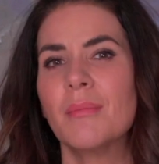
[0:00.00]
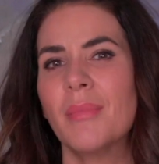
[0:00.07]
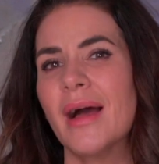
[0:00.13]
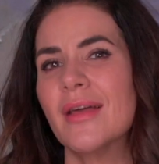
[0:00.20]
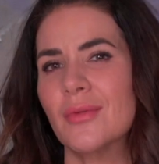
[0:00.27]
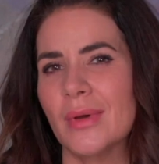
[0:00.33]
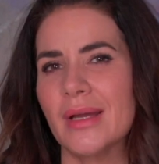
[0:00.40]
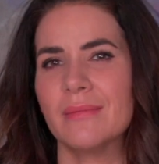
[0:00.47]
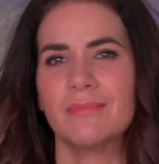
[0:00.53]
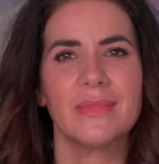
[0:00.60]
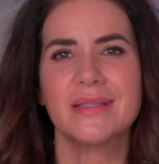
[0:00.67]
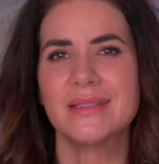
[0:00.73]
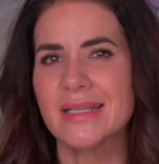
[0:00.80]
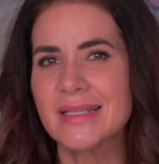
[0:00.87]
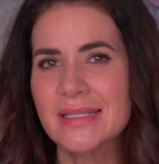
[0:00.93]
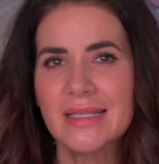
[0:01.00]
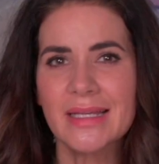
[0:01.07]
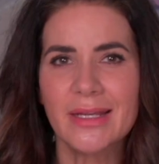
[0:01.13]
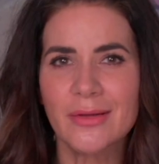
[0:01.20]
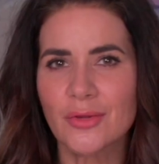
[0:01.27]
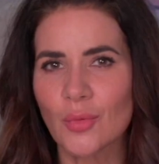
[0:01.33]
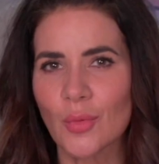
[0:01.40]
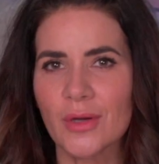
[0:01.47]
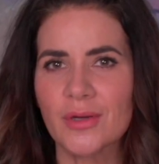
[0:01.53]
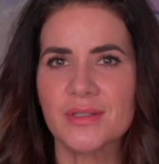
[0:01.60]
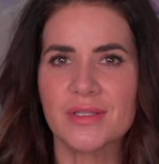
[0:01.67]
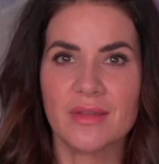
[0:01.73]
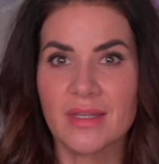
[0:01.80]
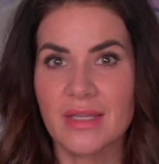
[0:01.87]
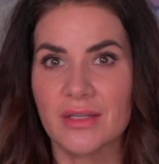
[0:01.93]
By the way, it's easy to hear the words
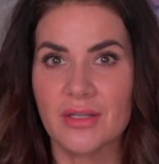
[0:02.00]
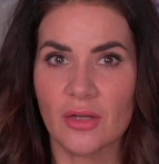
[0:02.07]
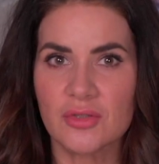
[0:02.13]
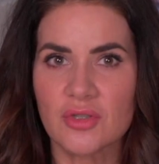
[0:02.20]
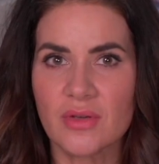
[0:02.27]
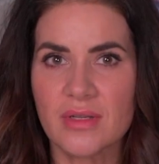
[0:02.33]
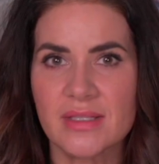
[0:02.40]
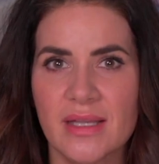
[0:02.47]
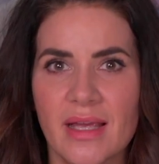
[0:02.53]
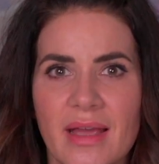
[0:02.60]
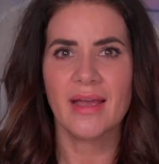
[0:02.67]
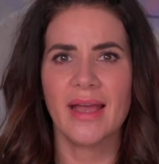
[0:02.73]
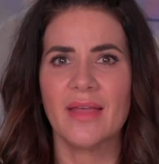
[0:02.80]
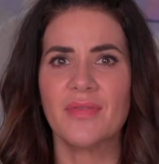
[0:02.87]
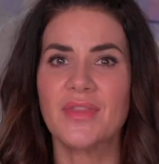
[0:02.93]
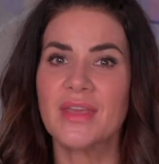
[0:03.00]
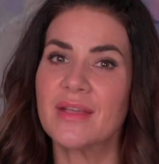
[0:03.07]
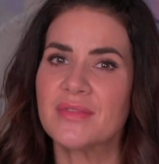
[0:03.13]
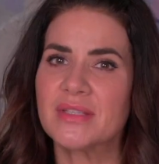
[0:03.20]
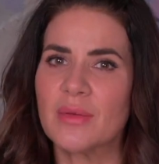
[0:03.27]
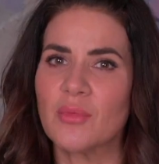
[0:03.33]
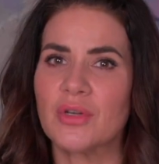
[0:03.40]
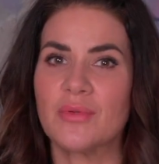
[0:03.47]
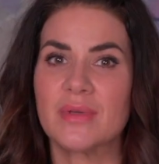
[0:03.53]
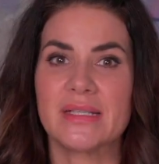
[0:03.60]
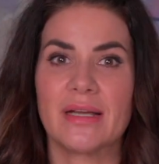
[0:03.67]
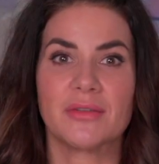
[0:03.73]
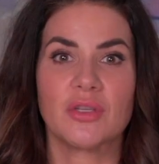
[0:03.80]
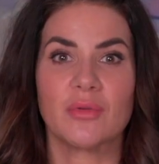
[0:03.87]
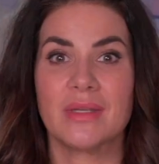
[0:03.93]
the adulteress and think of someone who is
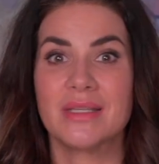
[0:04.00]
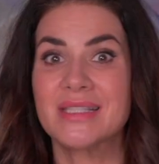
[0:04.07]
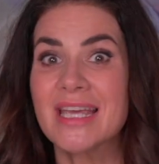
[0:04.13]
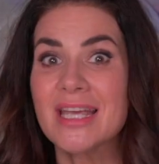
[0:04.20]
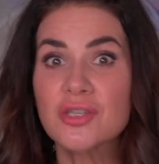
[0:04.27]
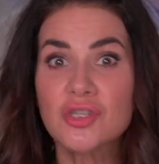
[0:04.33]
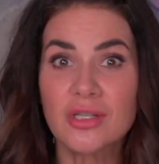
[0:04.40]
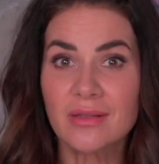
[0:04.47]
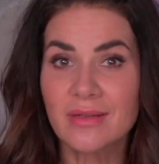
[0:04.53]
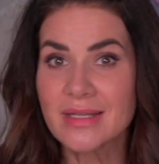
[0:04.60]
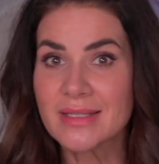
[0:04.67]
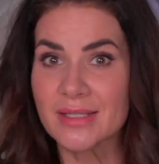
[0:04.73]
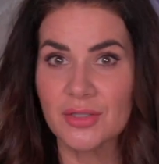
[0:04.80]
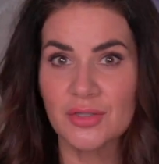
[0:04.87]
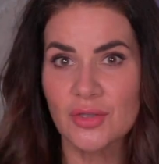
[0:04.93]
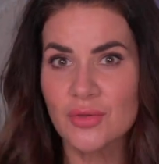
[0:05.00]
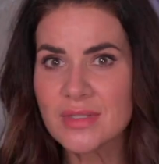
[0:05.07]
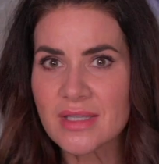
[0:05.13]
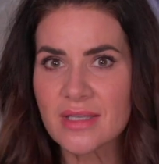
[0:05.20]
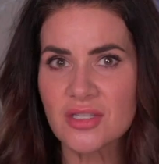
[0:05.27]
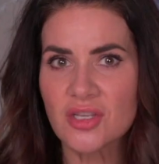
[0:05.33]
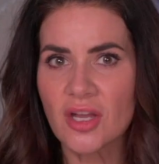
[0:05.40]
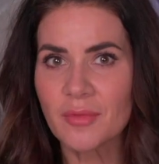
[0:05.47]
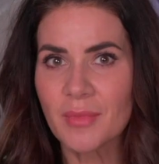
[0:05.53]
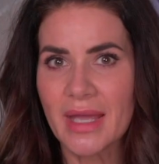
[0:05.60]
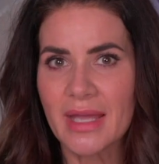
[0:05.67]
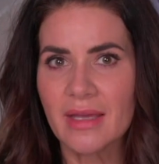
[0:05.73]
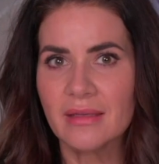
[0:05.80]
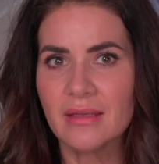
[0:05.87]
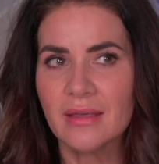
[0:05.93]
out to intentionally seduce this young
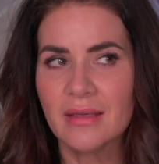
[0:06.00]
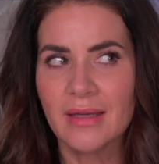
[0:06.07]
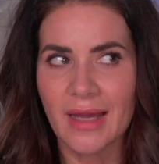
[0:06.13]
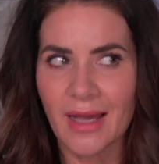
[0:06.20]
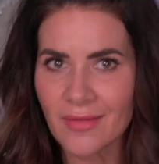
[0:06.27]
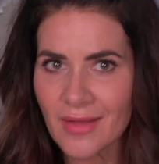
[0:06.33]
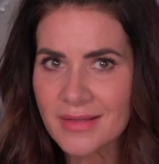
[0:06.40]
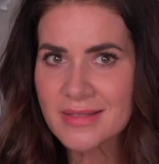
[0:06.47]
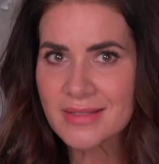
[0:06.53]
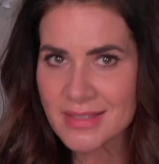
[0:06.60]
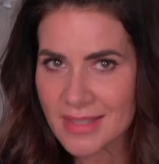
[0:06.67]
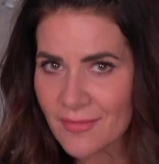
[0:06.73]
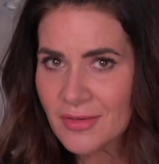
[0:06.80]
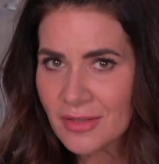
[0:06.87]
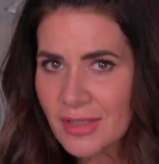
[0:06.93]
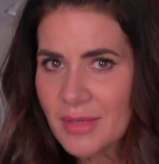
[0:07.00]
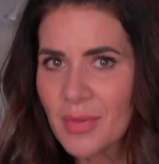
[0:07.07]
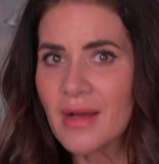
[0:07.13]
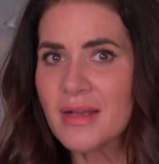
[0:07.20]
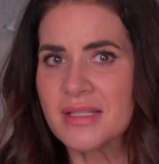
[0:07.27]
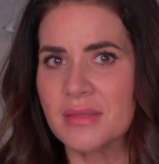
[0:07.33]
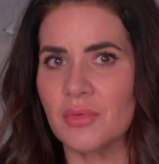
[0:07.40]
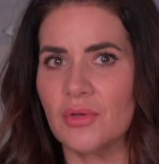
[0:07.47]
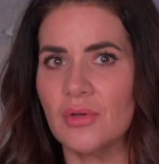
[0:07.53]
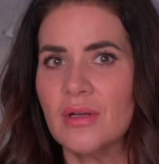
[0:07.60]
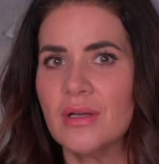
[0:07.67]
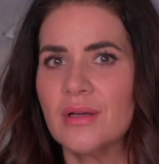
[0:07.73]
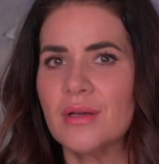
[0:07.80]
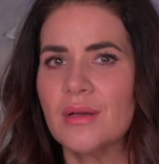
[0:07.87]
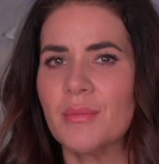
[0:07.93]
man, and that's definitely possible,
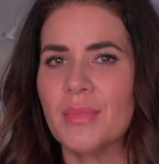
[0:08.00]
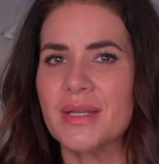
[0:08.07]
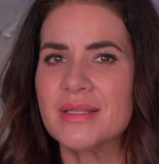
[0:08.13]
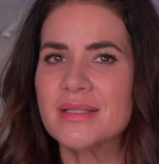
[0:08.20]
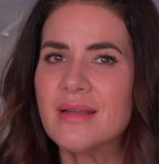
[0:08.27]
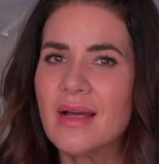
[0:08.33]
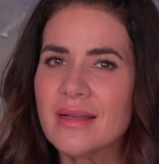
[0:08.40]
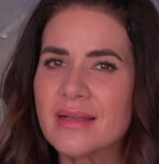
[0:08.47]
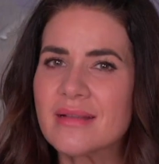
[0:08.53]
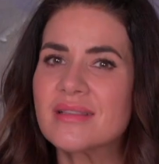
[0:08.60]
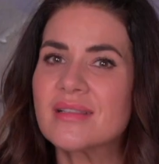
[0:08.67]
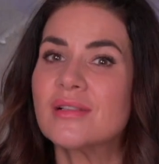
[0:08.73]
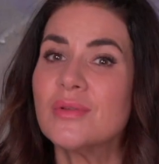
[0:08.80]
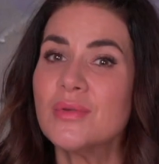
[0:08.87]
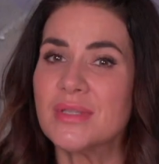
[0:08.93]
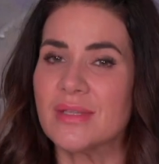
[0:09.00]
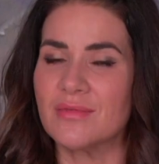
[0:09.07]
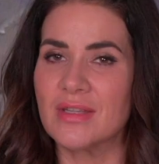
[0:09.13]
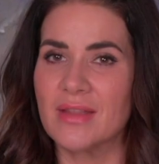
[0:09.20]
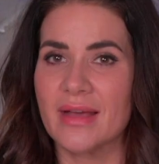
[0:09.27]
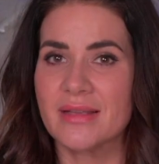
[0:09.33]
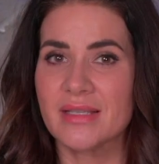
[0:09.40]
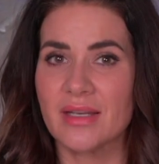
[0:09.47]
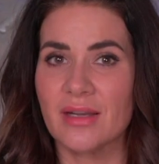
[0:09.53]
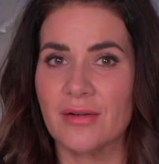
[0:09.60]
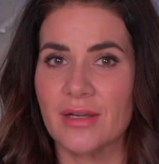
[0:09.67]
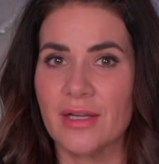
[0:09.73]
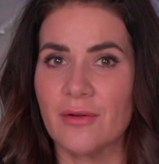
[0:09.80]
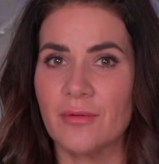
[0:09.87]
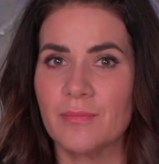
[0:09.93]
but it's not exclusive to that
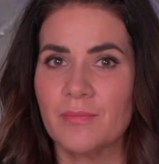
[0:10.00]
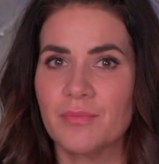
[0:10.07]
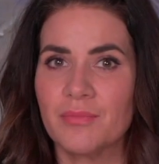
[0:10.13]
scenario.